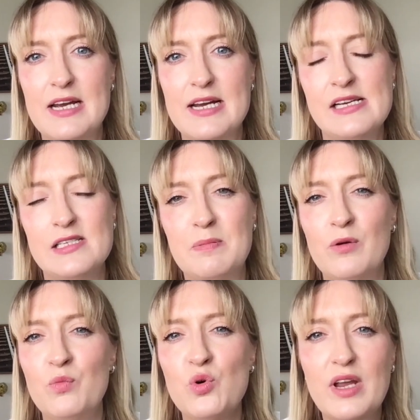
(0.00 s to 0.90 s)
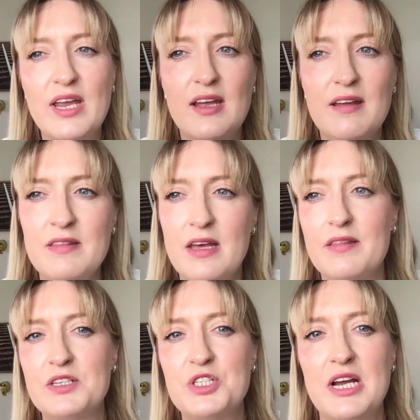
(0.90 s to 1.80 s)
of years, but walking in there
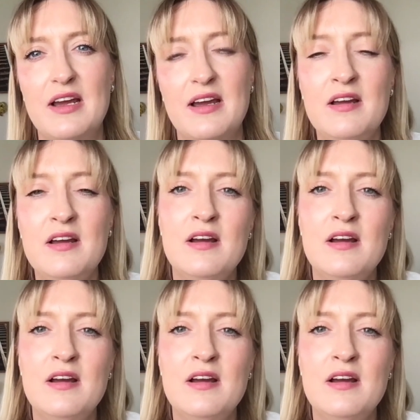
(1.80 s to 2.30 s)
this year,